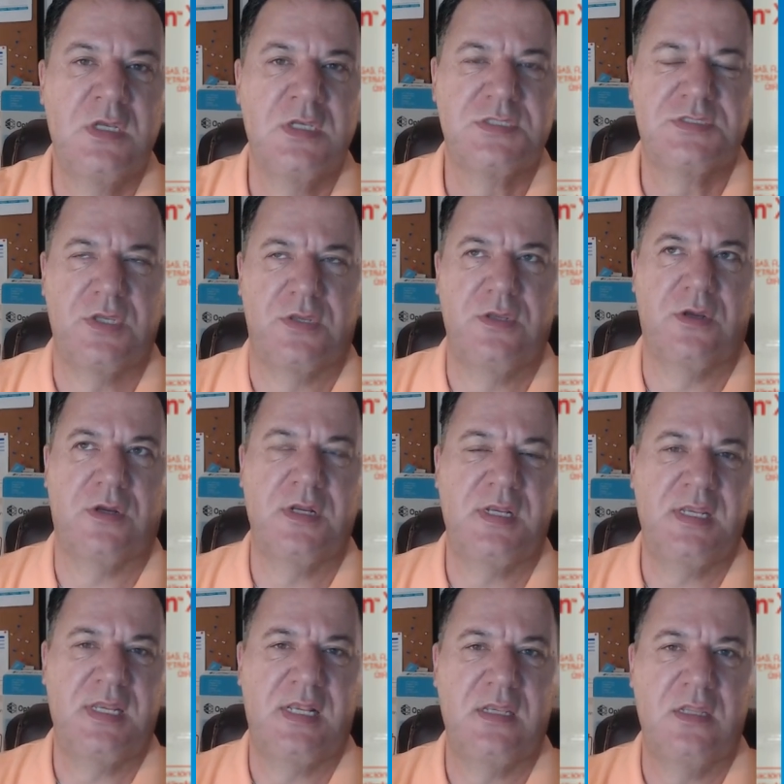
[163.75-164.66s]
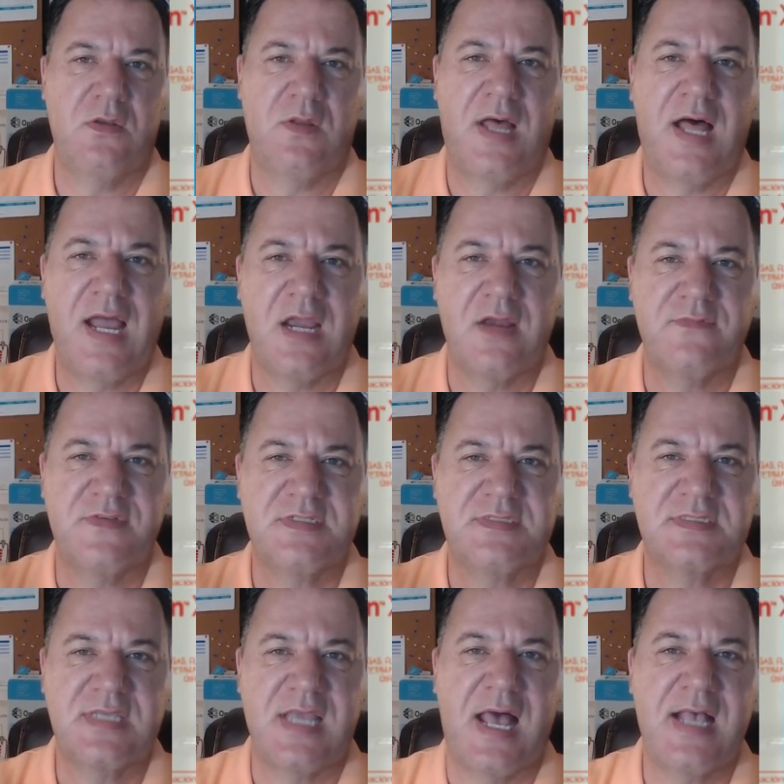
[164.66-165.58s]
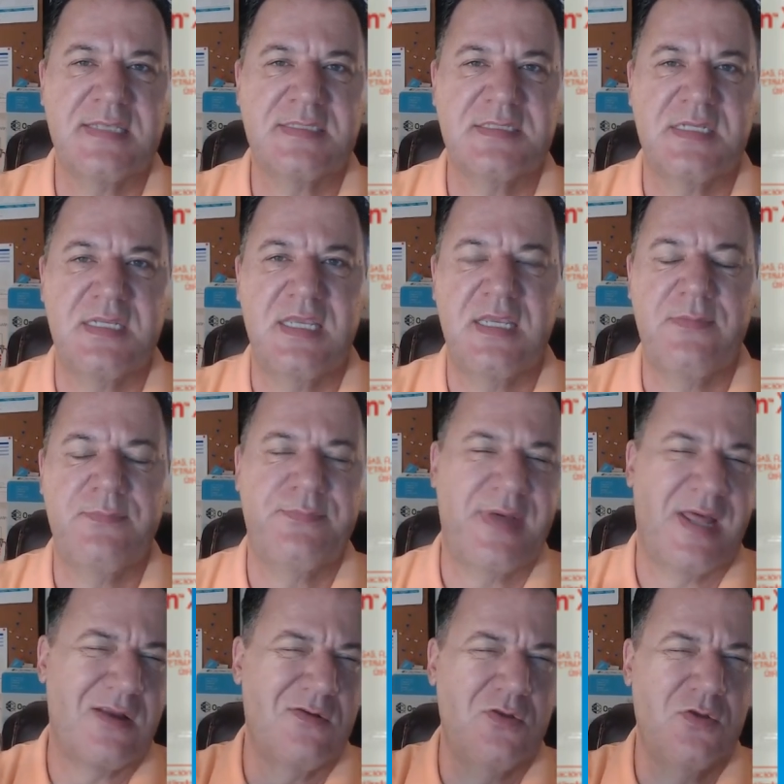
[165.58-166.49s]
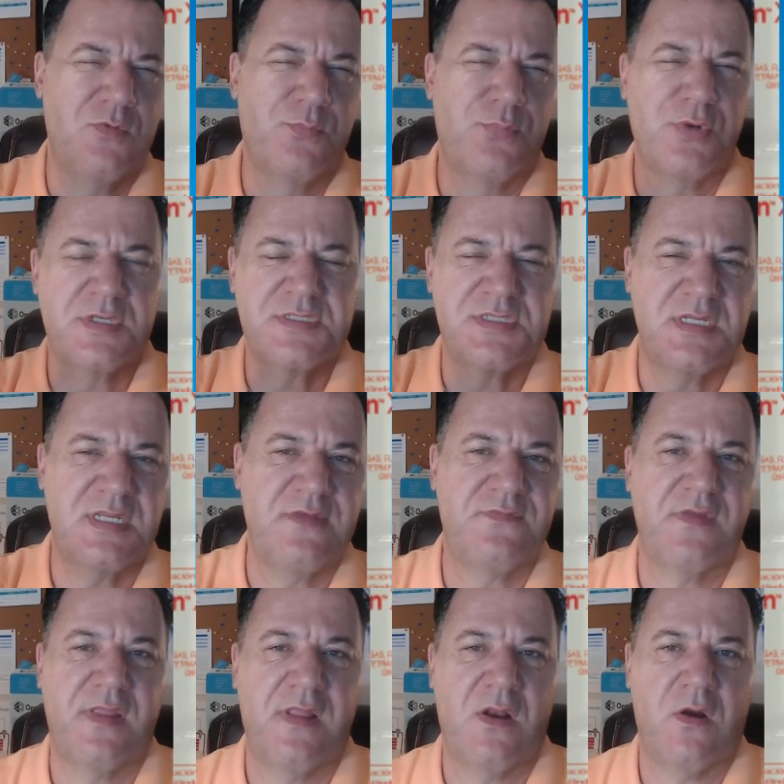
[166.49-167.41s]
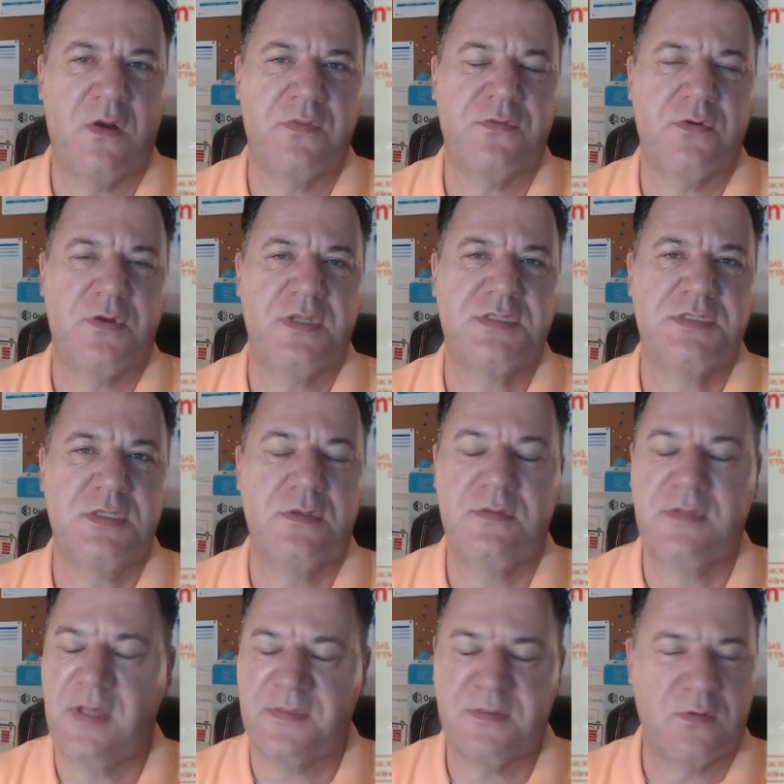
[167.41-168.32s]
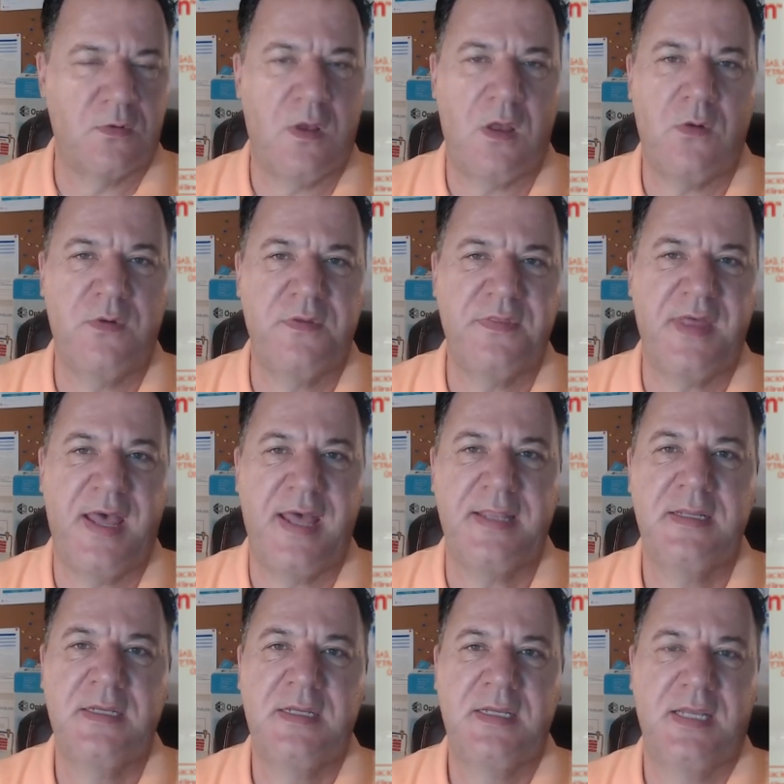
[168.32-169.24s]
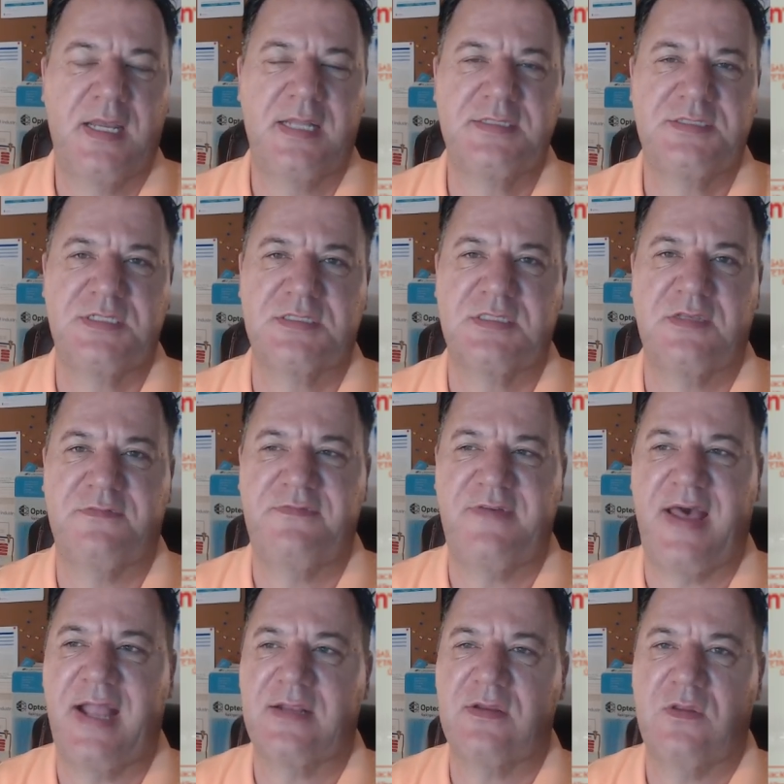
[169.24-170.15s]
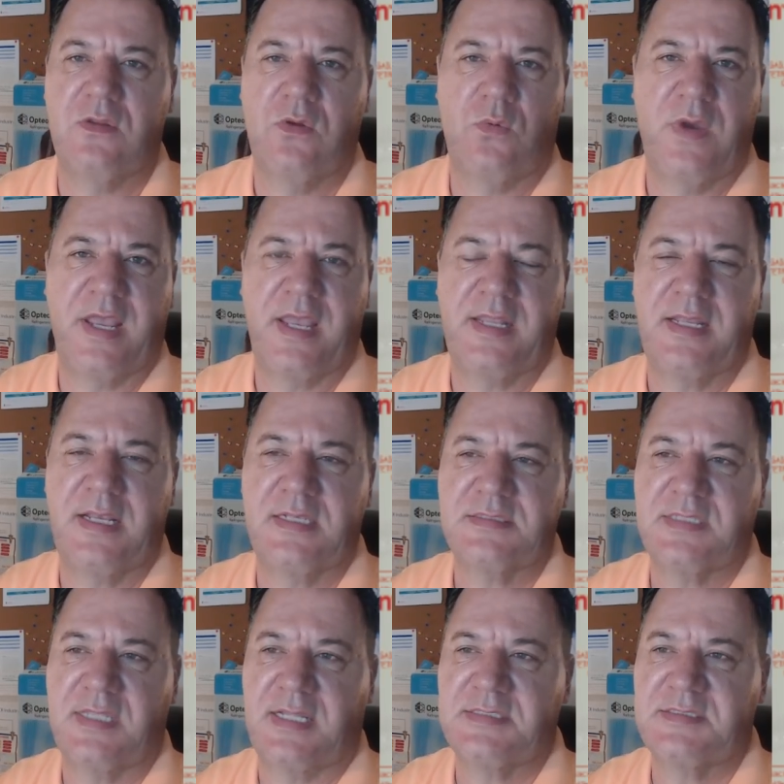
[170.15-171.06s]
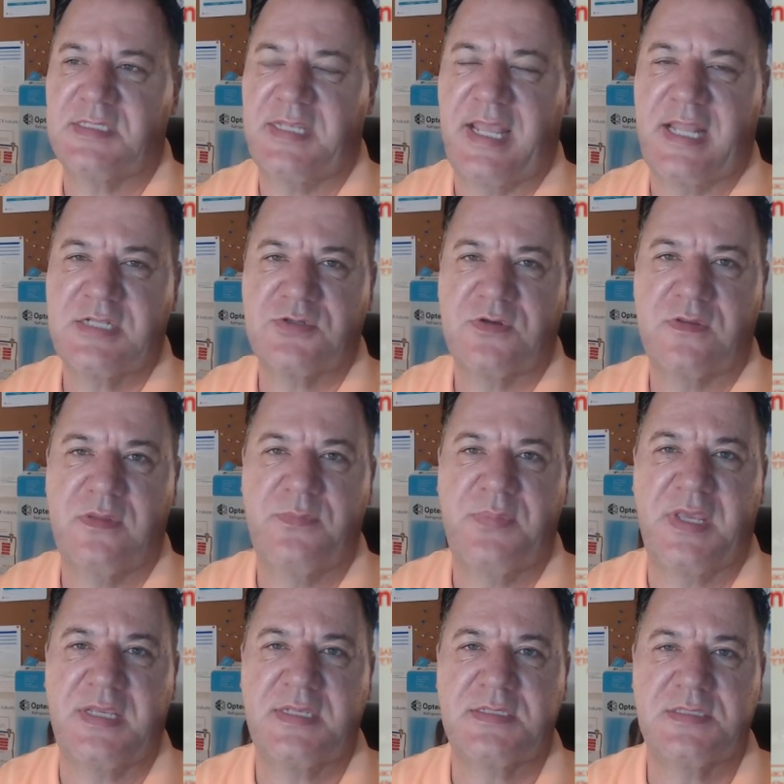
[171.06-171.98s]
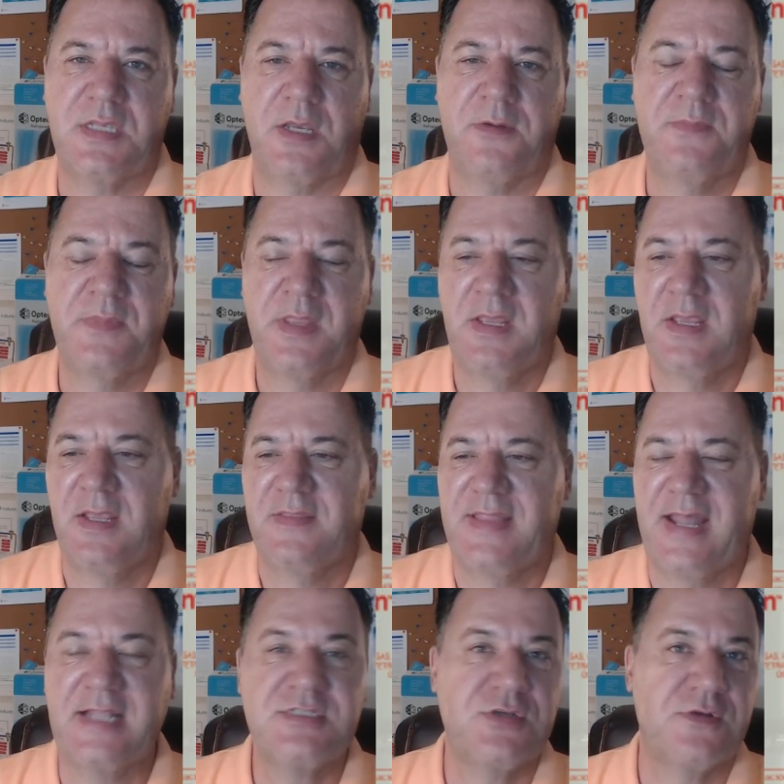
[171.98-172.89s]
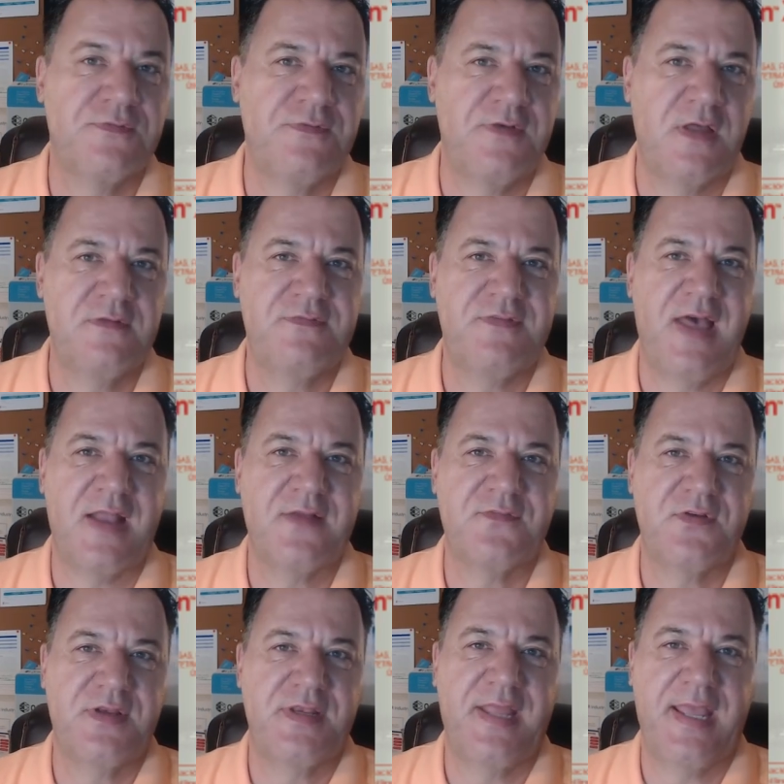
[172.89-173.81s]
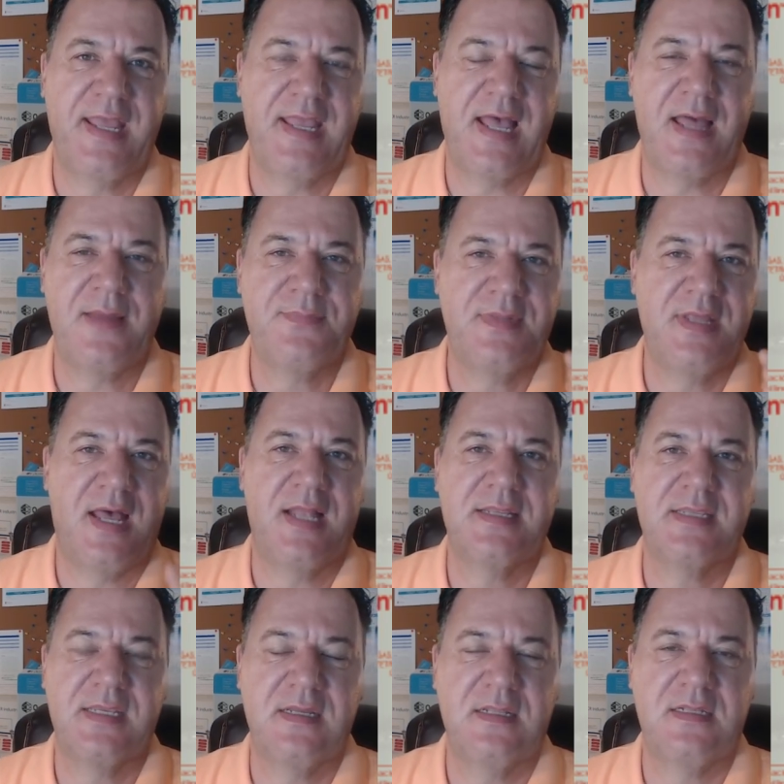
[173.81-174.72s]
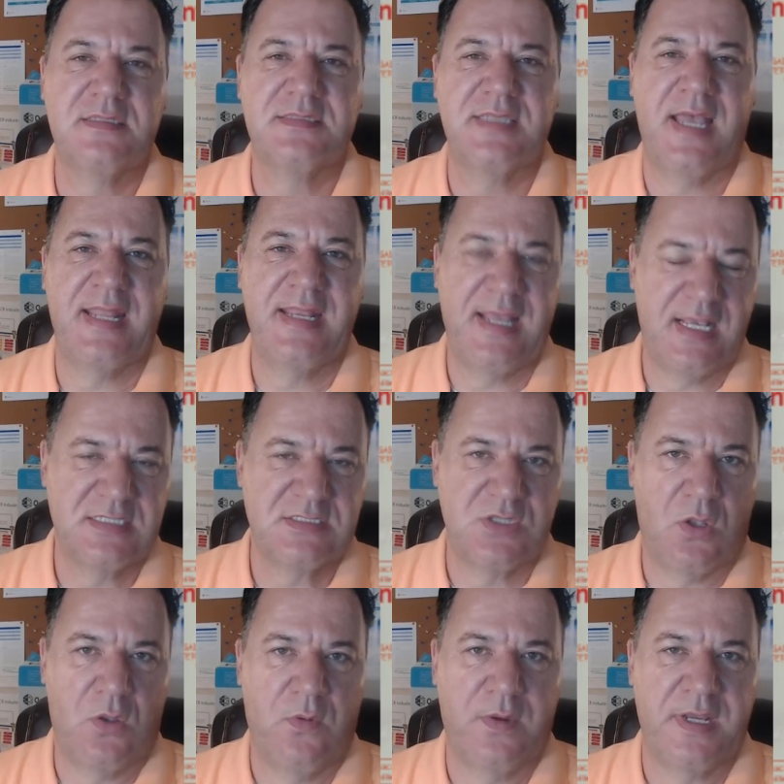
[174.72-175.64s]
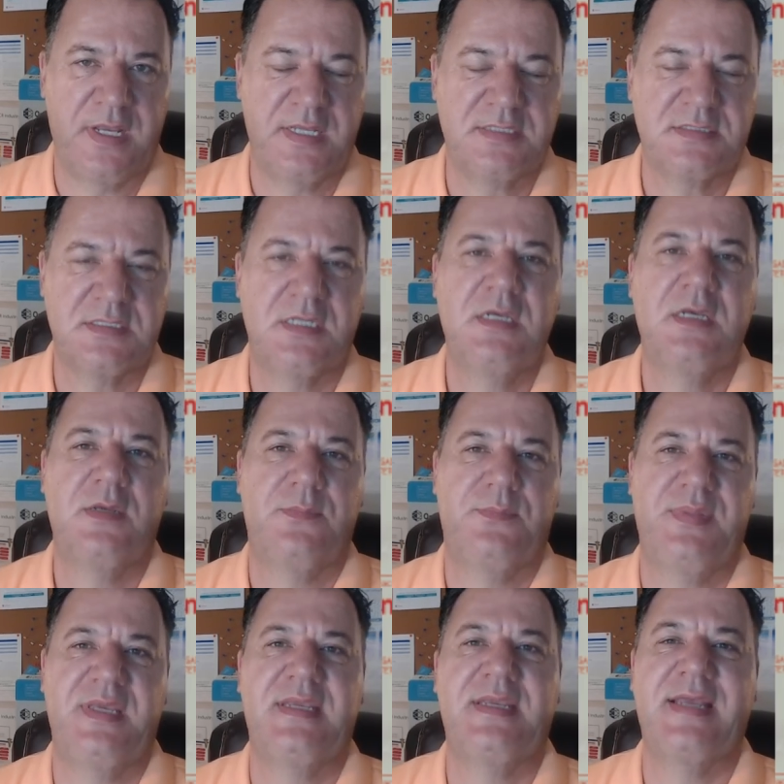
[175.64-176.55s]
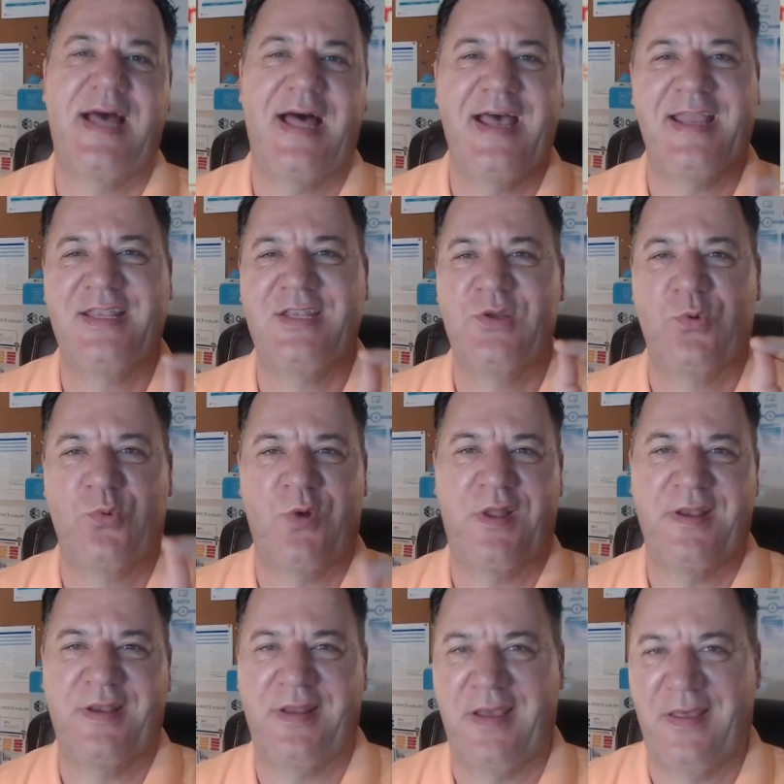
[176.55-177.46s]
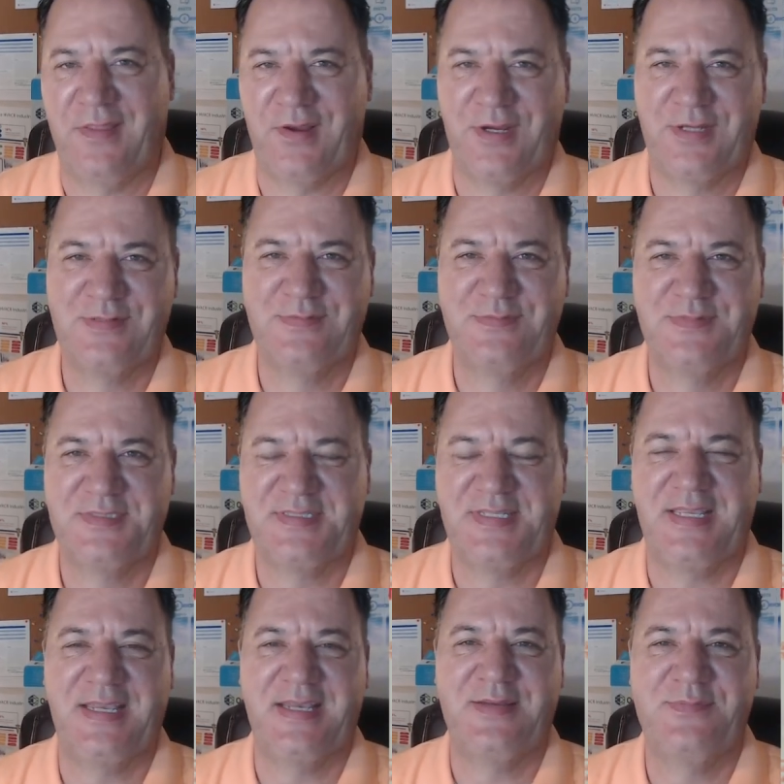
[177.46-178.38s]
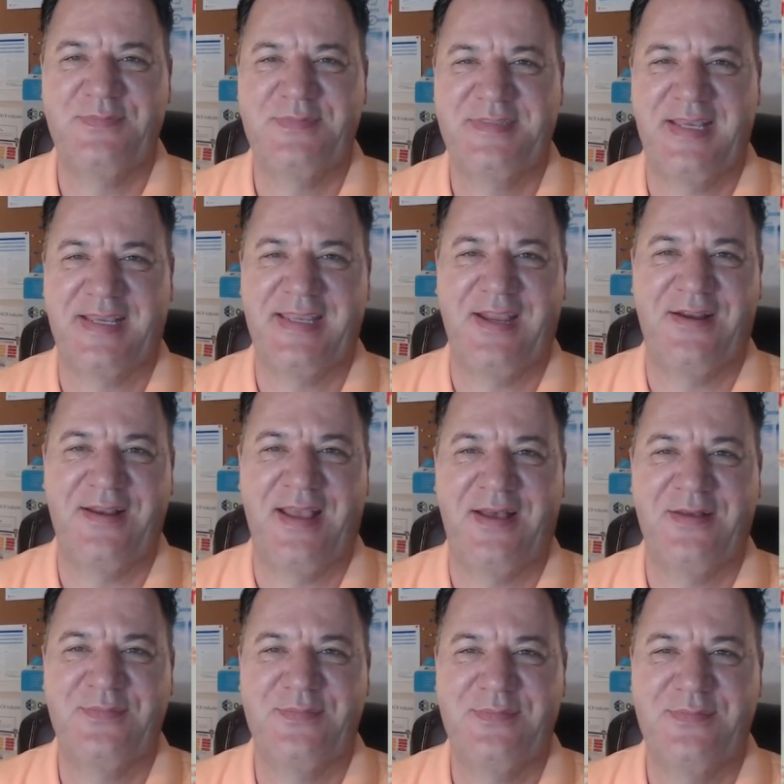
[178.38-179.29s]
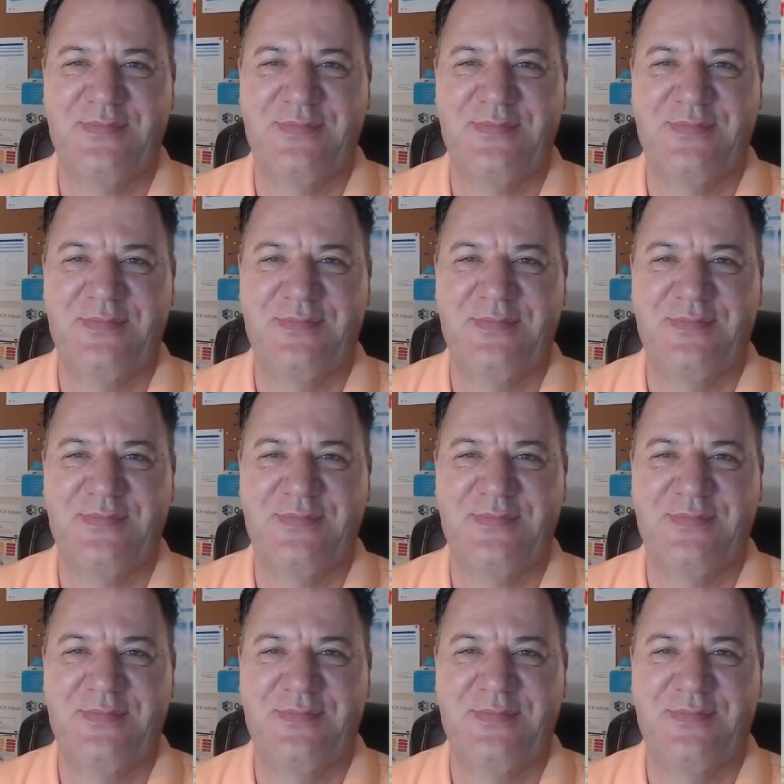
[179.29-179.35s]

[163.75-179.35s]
So you're going to need a little higher viscosity, better lubricity for that R32. Nothing wrong with that. It's just a factor the way it is. That's the nature of the beast. So that's your fun fact for today. I'm Don Gillis. And as always, be kind to one another. See ya. Take care now.